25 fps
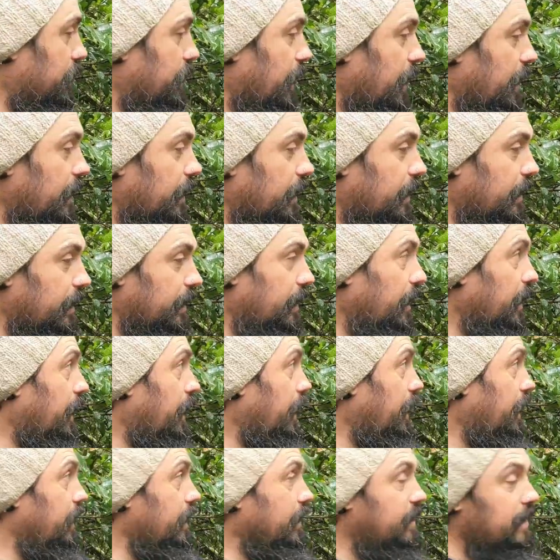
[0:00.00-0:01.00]
to take
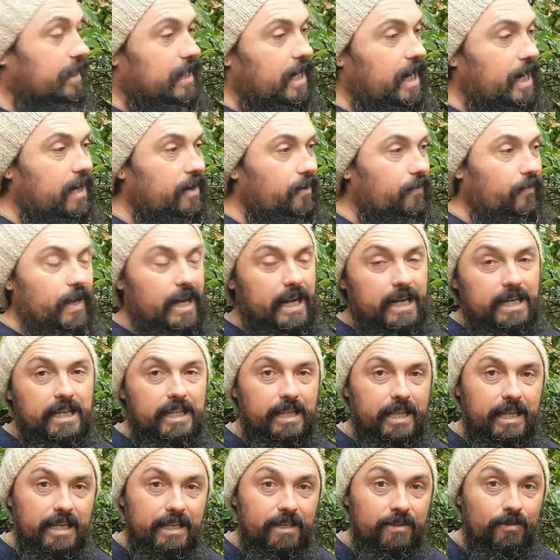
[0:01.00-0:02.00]
any today of
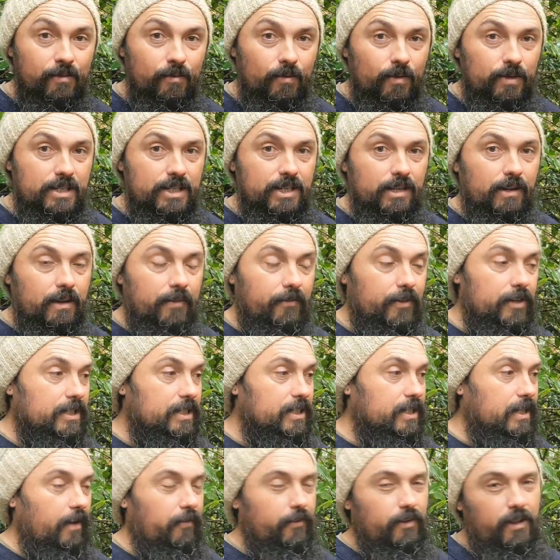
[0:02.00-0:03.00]
anything whatsoever and
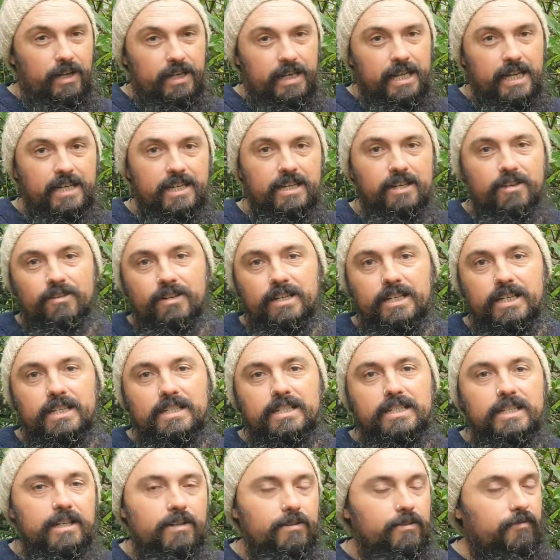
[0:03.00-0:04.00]
stuff like, and you've got to
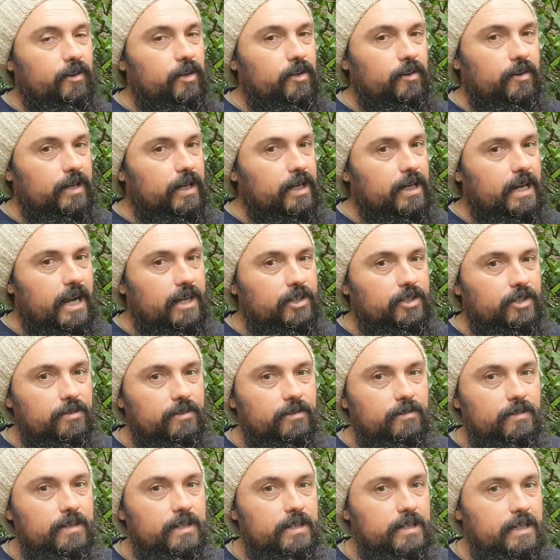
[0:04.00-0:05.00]
consider if you're in a
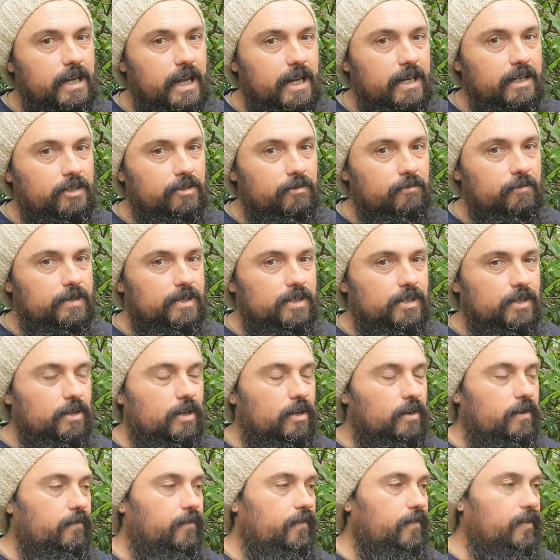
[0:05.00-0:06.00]
national nature
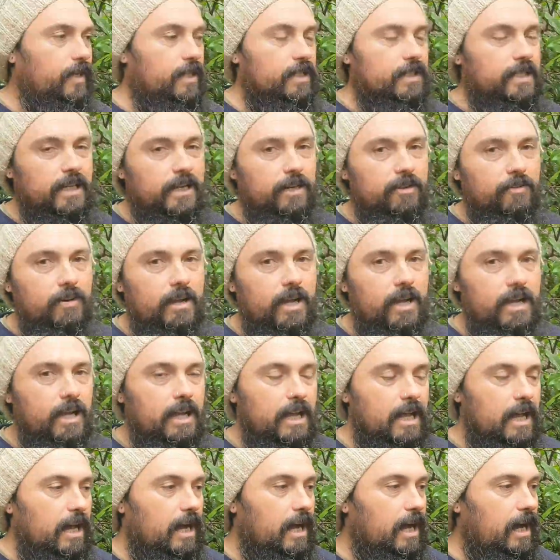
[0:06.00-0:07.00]
reserve, etc.,
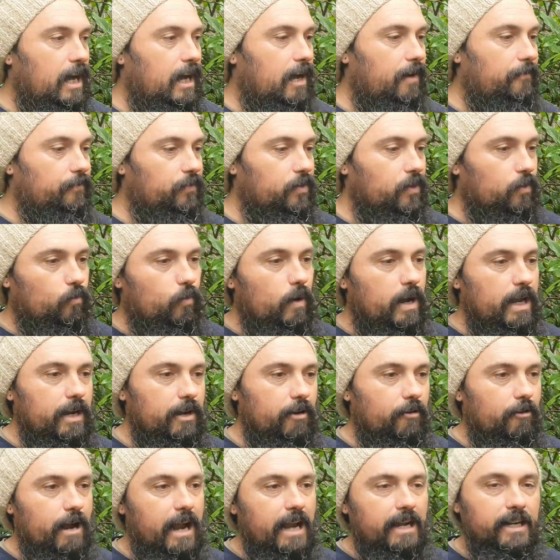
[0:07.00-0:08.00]
um, where
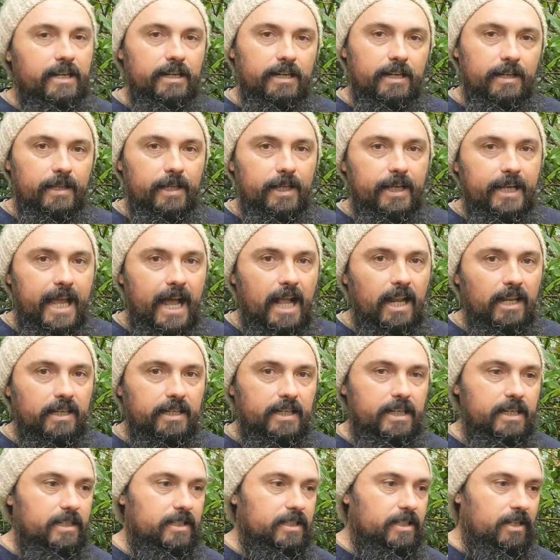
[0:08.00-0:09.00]
you're at and the
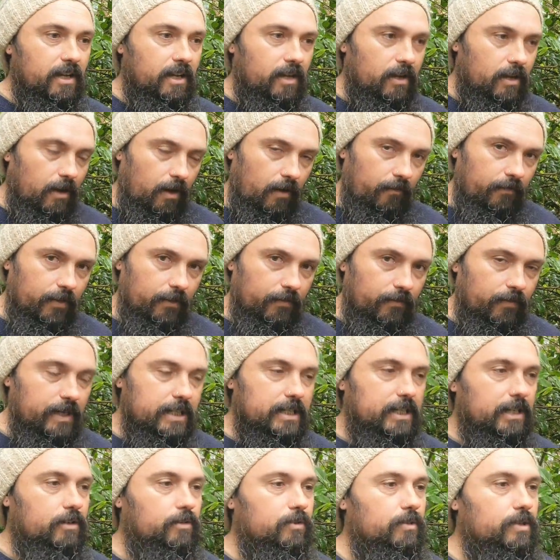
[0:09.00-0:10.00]
legalities of the
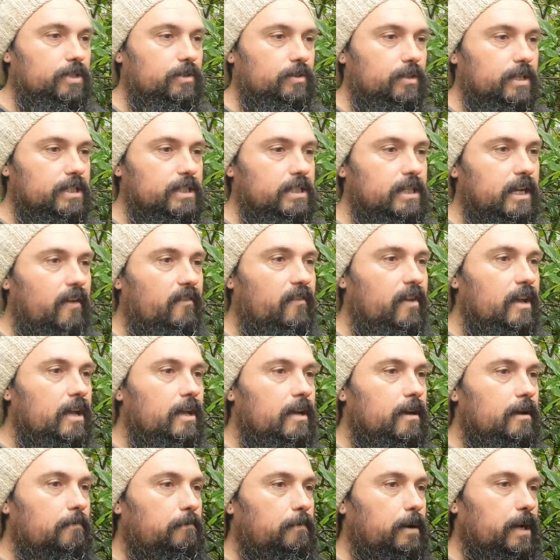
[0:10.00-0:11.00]
physical sort of stuff,
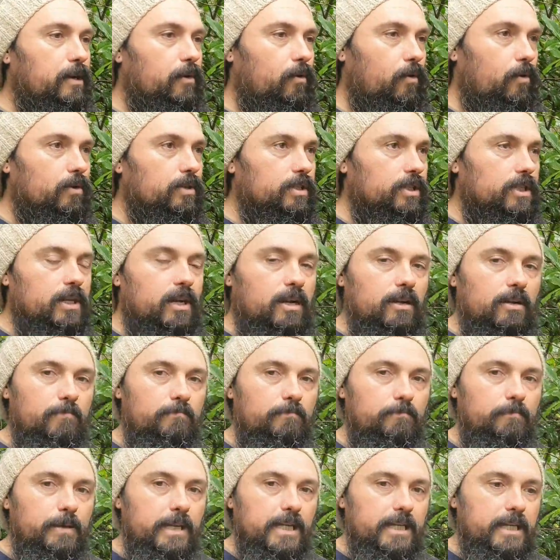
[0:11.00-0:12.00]
but also
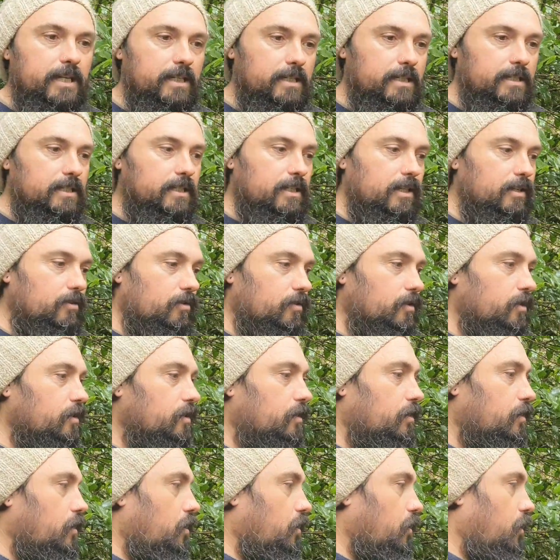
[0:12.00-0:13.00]
be considerate
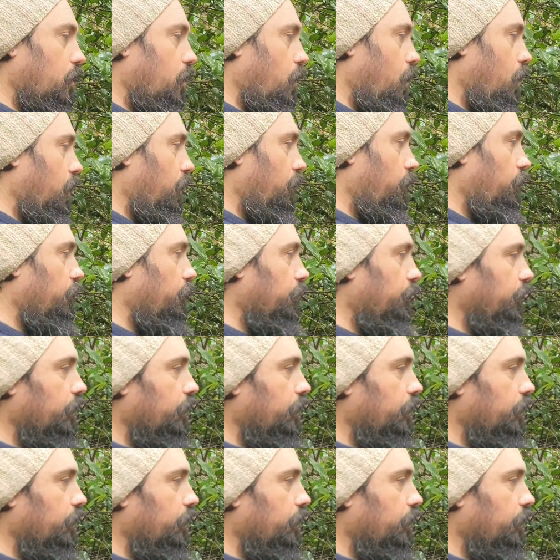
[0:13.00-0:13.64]
of